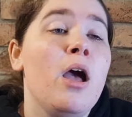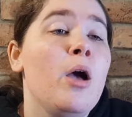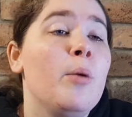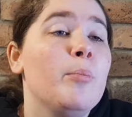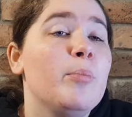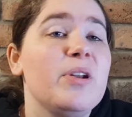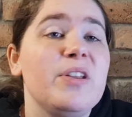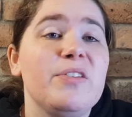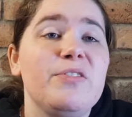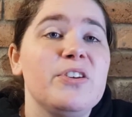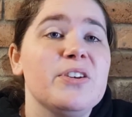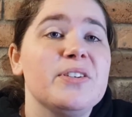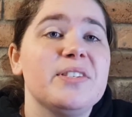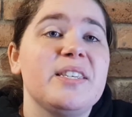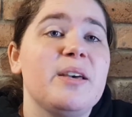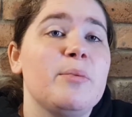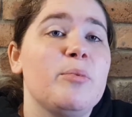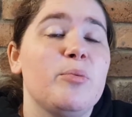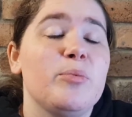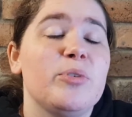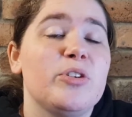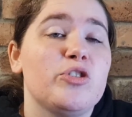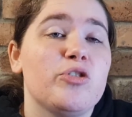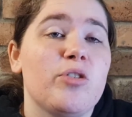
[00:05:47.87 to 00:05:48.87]
But if you're
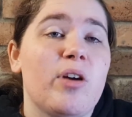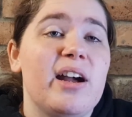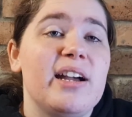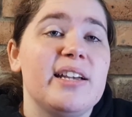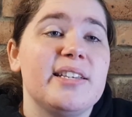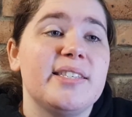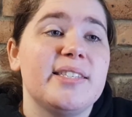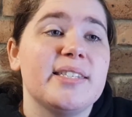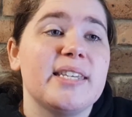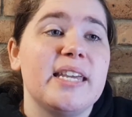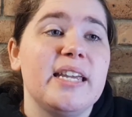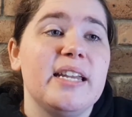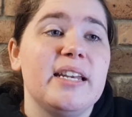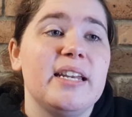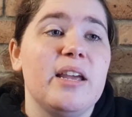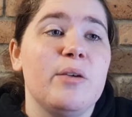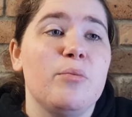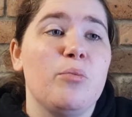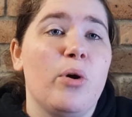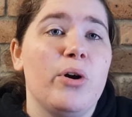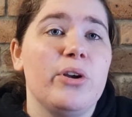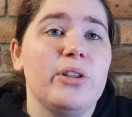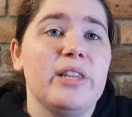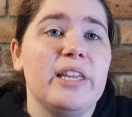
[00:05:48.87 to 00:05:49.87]
someone with drier skin, it
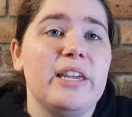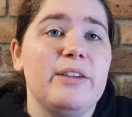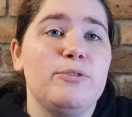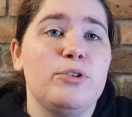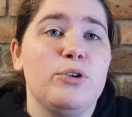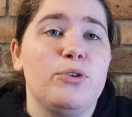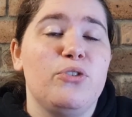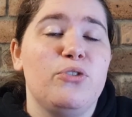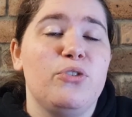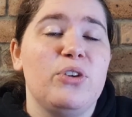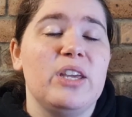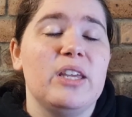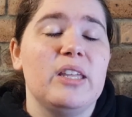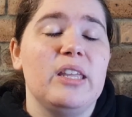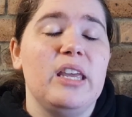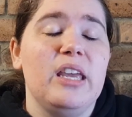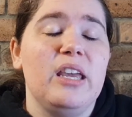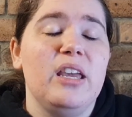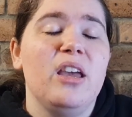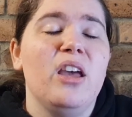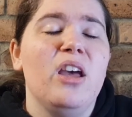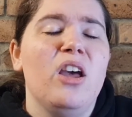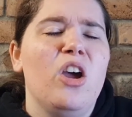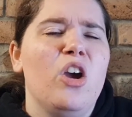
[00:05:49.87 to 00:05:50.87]
won't leave you
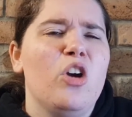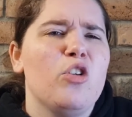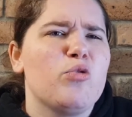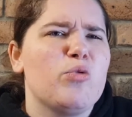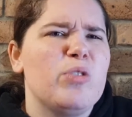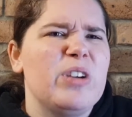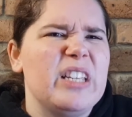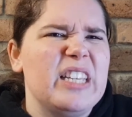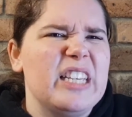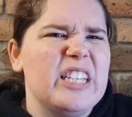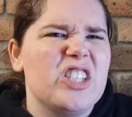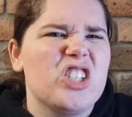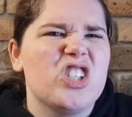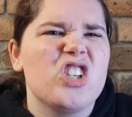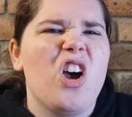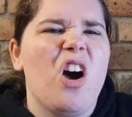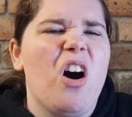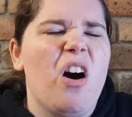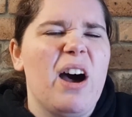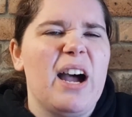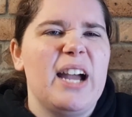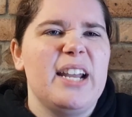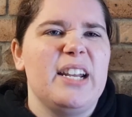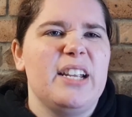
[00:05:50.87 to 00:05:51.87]
feeling really
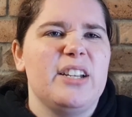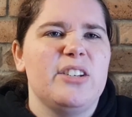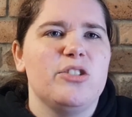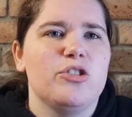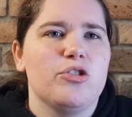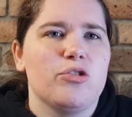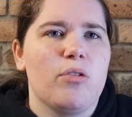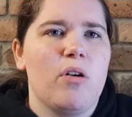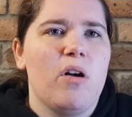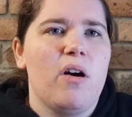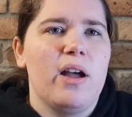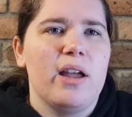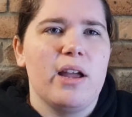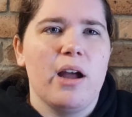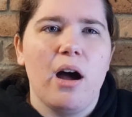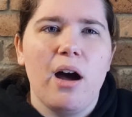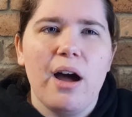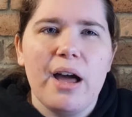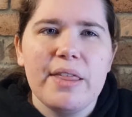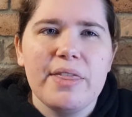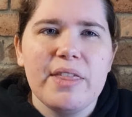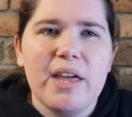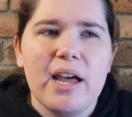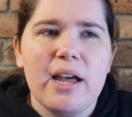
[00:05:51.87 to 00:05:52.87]
tight and dry
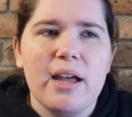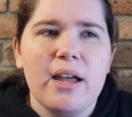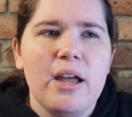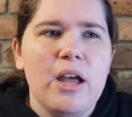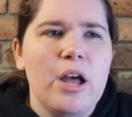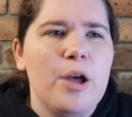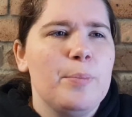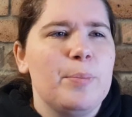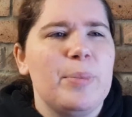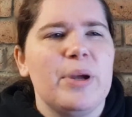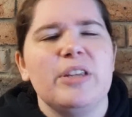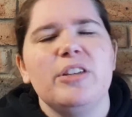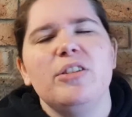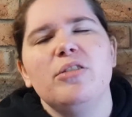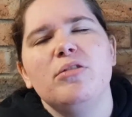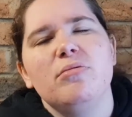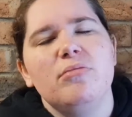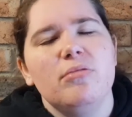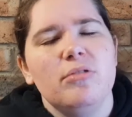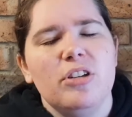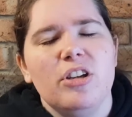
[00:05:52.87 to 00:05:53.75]
either. But you